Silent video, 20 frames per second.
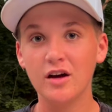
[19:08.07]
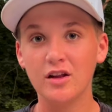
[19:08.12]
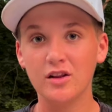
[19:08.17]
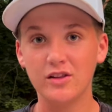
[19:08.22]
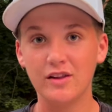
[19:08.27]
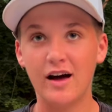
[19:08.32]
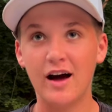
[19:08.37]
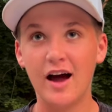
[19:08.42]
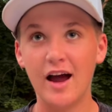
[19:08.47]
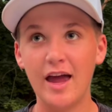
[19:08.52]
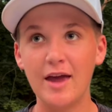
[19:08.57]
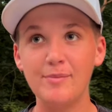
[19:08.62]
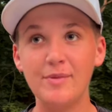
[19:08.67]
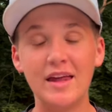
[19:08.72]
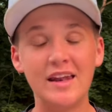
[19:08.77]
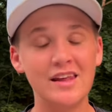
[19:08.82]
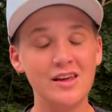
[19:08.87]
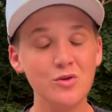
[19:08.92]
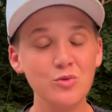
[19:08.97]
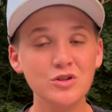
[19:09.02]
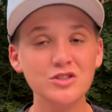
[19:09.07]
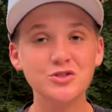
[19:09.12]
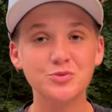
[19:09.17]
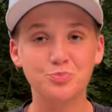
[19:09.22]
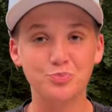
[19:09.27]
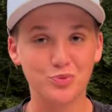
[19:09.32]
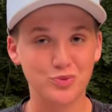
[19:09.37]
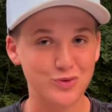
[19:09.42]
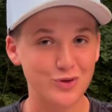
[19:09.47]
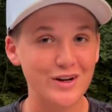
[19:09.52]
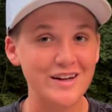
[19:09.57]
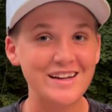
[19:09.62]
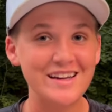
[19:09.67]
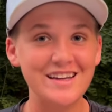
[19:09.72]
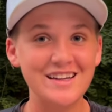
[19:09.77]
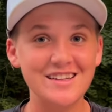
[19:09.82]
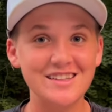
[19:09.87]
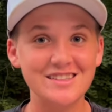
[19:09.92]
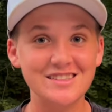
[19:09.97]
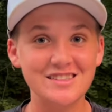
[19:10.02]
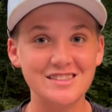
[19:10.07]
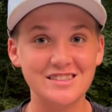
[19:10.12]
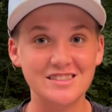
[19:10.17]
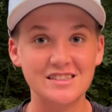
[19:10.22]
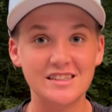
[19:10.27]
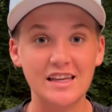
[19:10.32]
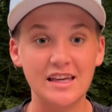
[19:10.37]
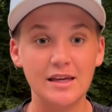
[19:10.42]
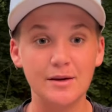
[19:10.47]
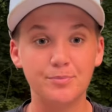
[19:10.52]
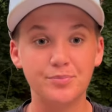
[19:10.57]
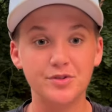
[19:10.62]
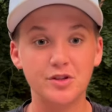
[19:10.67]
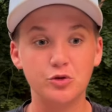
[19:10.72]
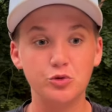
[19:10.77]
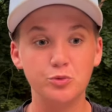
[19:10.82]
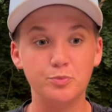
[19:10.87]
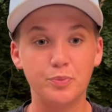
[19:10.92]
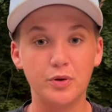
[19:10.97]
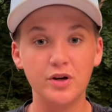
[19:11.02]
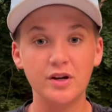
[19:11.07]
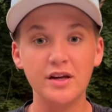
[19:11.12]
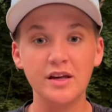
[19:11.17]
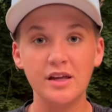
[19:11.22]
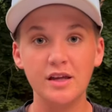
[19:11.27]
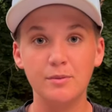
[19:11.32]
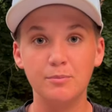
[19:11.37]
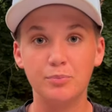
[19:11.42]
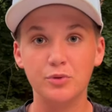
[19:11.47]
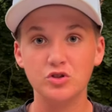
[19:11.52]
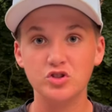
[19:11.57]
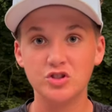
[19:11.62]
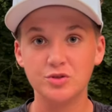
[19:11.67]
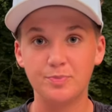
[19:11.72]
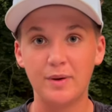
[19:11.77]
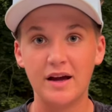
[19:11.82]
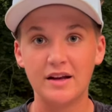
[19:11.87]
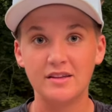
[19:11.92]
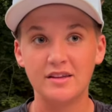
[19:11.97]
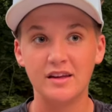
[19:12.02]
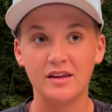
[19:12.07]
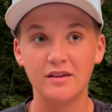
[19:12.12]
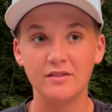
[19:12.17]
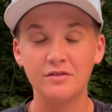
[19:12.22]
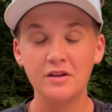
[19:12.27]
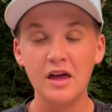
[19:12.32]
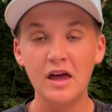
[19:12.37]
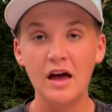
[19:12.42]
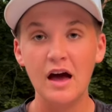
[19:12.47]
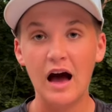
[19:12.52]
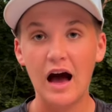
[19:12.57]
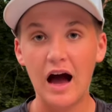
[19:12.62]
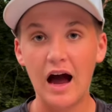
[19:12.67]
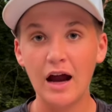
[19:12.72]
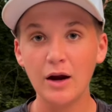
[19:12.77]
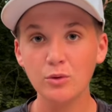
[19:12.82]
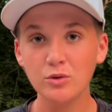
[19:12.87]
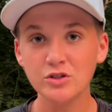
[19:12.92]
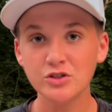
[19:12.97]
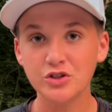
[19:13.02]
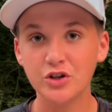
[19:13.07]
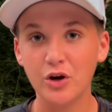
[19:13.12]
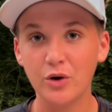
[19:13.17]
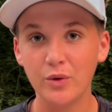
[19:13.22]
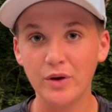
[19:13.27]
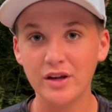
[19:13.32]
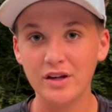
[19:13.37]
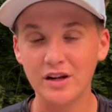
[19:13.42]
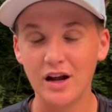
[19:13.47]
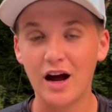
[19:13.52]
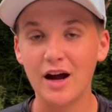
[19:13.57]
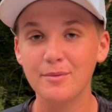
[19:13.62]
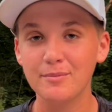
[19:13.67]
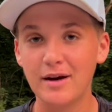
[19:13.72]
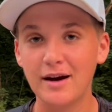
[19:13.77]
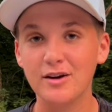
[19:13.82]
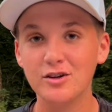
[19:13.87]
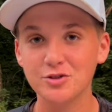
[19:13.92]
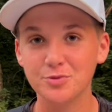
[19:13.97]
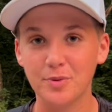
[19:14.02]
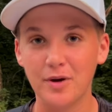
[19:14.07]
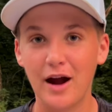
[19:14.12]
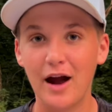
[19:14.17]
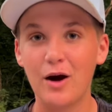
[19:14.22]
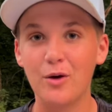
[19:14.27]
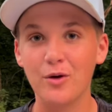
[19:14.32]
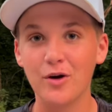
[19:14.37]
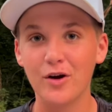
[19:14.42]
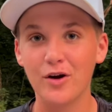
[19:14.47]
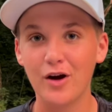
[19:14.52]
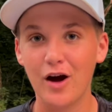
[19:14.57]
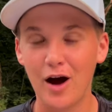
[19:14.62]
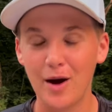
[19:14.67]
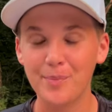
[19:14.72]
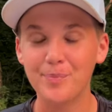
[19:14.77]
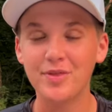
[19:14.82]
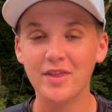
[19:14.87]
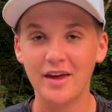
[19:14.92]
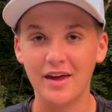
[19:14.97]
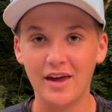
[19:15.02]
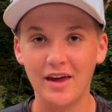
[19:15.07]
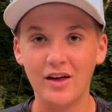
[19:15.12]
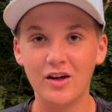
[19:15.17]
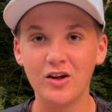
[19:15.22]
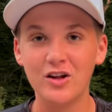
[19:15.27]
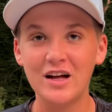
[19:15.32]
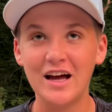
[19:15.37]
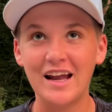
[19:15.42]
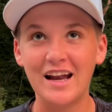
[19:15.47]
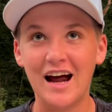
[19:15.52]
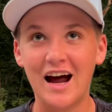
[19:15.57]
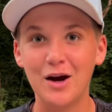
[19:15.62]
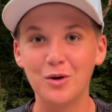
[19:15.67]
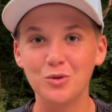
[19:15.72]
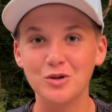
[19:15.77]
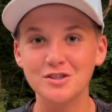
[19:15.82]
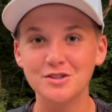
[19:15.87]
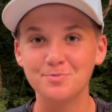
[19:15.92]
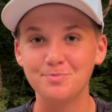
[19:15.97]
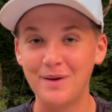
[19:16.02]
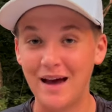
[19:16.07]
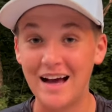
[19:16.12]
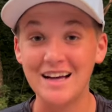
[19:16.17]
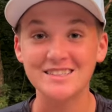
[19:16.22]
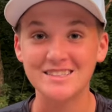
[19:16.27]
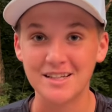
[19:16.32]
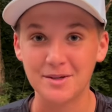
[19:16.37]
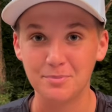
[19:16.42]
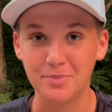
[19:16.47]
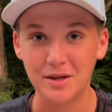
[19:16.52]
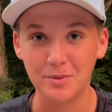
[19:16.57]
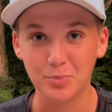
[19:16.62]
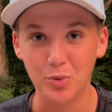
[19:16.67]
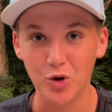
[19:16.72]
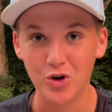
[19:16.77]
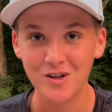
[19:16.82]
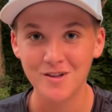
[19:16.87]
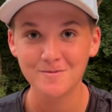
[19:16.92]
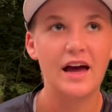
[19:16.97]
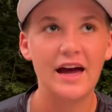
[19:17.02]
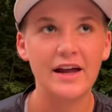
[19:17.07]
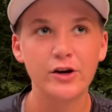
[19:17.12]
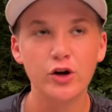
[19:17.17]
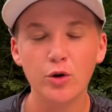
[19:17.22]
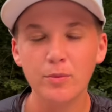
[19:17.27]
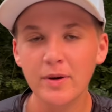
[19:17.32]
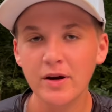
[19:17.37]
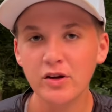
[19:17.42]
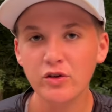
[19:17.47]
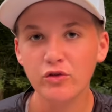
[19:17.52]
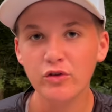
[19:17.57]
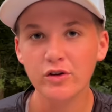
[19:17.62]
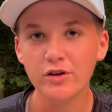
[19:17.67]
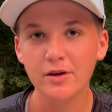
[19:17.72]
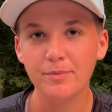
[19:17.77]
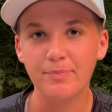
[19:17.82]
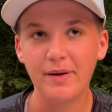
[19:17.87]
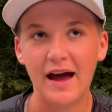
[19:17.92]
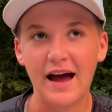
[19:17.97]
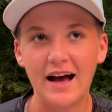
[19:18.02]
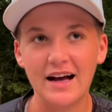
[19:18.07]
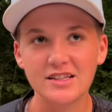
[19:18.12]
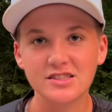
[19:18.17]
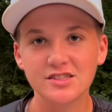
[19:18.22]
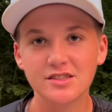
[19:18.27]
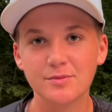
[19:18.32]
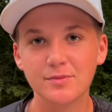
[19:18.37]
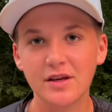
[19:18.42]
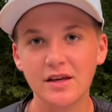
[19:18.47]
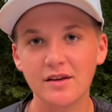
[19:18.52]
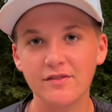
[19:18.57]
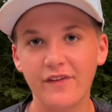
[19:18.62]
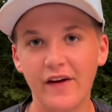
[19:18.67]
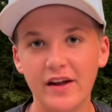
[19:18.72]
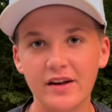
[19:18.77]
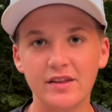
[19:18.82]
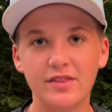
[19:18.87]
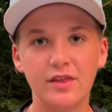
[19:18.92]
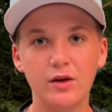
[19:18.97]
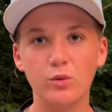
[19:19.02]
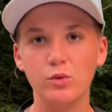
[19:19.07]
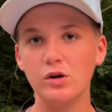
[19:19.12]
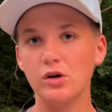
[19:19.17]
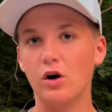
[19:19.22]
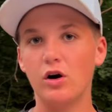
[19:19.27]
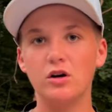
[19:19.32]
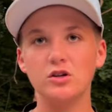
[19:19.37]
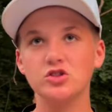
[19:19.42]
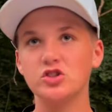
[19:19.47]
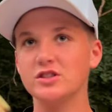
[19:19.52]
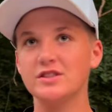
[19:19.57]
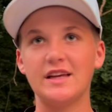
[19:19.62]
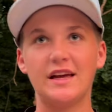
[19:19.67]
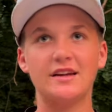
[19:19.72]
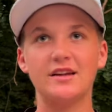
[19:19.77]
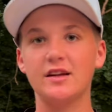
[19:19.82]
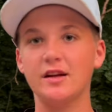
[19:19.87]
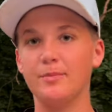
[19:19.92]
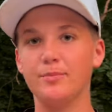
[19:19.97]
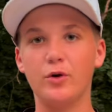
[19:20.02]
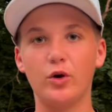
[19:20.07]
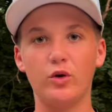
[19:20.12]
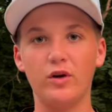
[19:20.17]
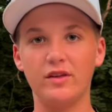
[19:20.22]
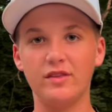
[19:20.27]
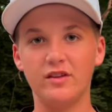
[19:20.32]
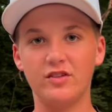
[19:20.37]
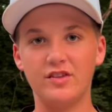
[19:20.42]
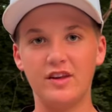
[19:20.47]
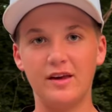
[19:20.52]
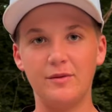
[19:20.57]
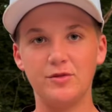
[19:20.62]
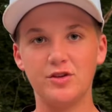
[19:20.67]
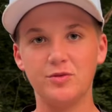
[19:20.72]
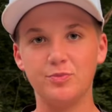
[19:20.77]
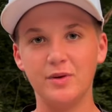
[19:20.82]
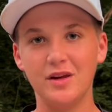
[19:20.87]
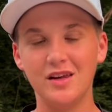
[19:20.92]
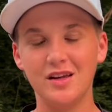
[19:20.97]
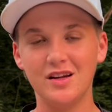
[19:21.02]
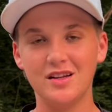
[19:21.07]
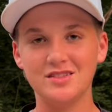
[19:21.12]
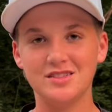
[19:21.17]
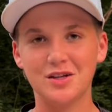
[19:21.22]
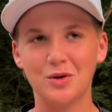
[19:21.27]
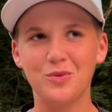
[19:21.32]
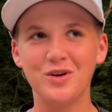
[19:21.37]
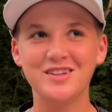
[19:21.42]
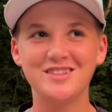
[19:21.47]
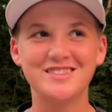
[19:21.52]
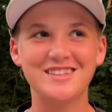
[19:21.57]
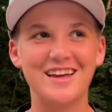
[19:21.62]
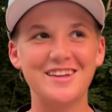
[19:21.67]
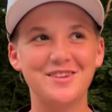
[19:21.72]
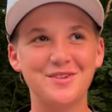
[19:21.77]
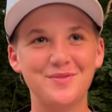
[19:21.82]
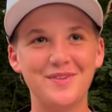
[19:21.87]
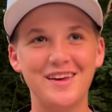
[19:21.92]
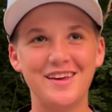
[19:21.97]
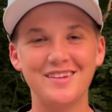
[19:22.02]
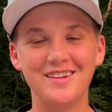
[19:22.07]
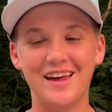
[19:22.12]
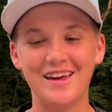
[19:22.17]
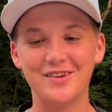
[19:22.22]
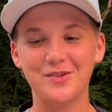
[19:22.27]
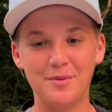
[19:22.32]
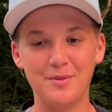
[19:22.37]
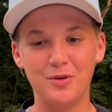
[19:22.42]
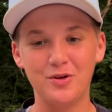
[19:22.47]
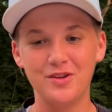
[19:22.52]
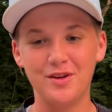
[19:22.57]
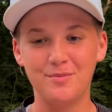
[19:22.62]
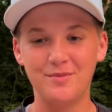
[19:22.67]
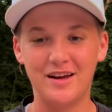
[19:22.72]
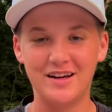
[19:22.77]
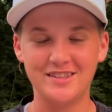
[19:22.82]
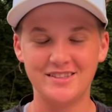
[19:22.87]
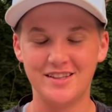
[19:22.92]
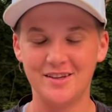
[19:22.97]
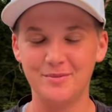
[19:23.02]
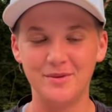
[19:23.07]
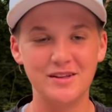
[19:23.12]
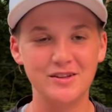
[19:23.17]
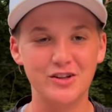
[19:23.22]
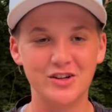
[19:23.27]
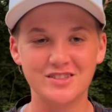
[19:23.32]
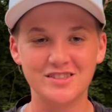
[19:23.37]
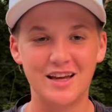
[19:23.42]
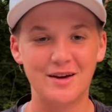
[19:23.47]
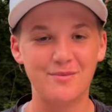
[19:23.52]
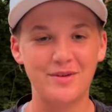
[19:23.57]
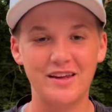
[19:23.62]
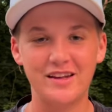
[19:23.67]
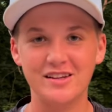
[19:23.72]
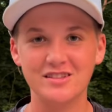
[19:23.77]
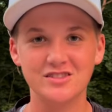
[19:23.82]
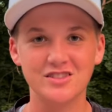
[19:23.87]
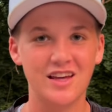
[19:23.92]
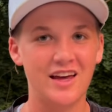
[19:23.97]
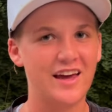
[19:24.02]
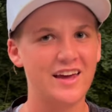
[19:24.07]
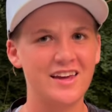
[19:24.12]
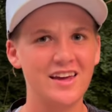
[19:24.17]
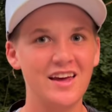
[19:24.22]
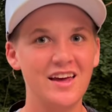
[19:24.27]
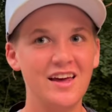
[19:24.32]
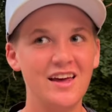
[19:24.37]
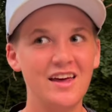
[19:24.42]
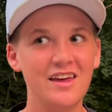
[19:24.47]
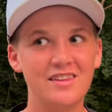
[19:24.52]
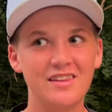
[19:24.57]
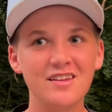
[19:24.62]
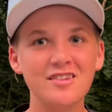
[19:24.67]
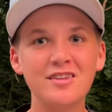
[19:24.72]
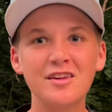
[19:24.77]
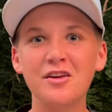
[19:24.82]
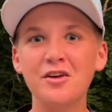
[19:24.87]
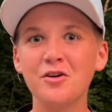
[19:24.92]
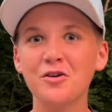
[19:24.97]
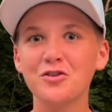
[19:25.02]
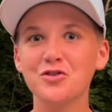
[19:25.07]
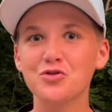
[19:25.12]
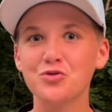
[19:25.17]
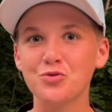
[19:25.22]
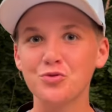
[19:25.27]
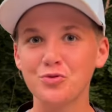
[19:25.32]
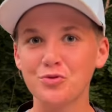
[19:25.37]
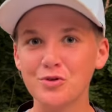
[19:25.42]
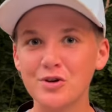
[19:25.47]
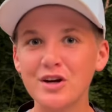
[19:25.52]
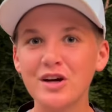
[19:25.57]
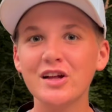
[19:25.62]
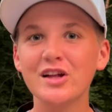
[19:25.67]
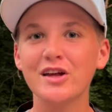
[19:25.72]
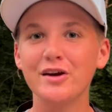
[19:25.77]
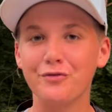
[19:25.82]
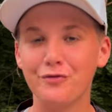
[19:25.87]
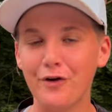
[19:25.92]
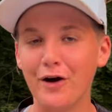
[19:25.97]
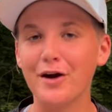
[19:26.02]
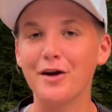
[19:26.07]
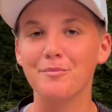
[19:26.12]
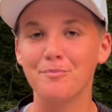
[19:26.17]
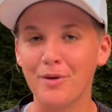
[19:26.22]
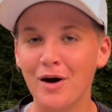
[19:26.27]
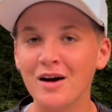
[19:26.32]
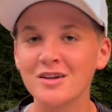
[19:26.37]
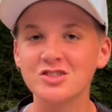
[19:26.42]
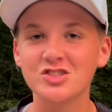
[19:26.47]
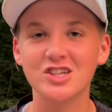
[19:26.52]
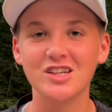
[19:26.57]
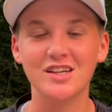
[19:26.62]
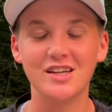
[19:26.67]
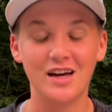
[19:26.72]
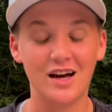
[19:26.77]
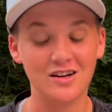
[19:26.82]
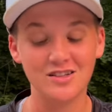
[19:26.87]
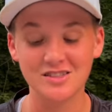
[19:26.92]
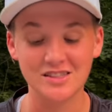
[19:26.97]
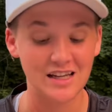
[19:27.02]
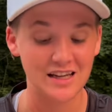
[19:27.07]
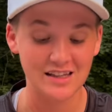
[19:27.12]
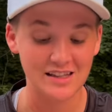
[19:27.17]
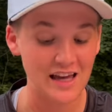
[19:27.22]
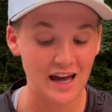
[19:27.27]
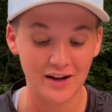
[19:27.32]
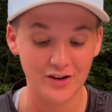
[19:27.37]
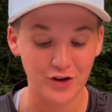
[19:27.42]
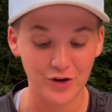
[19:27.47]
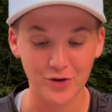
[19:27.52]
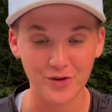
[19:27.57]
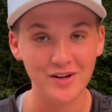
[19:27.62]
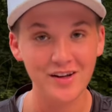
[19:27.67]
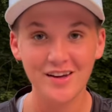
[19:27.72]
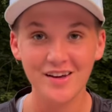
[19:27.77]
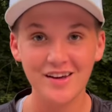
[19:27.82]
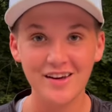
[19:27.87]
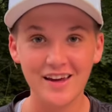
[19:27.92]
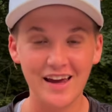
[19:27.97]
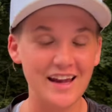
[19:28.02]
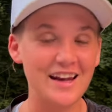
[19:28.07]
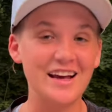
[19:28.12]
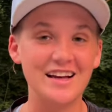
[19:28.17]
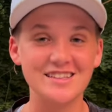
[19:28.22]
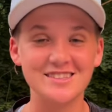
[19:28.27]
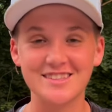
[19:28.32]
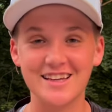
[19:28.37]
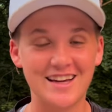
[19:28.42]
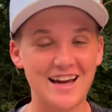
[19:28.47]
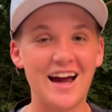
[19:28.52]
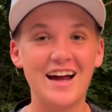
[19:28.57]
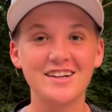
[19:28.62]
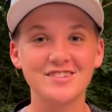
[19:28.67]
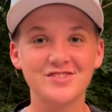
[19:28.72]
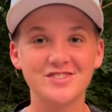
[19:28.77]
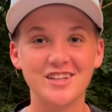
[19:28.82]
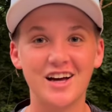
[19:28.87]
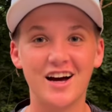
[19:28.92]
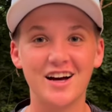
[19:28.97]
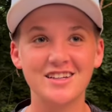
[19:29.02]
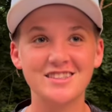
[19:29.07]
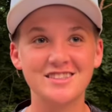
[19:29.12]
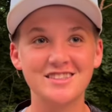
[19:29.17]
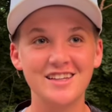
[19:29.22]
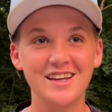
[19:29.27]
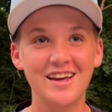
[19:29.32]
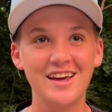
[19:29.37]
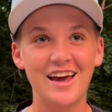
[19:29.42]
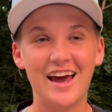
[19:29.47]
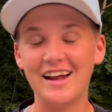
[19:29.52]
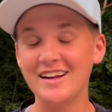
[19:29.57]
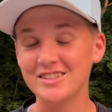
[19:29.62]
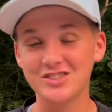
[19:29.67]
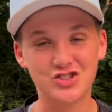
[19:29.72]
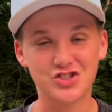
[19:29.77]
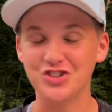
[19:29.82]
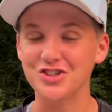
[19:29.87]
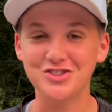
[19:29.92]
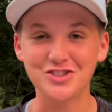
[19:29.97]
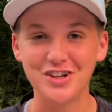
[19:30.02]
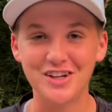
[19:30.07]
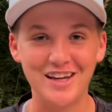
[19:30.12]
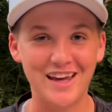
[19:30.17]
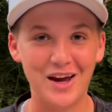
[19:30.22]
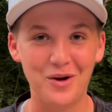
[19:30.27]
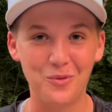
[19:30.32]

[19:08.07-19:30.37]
climb and it was pretty steep. To put it in perspective, I was going nine miles per hour up the hill and I was passing people. And nobody really passed me. If anything, we all just ended up going the same speed. And someone said to me, like, we pulled up next to him, he looks at me and he's like, this hill is really fucking punchy. I was like, yeah, dude, it is. It kind of sucks and it's just gonna get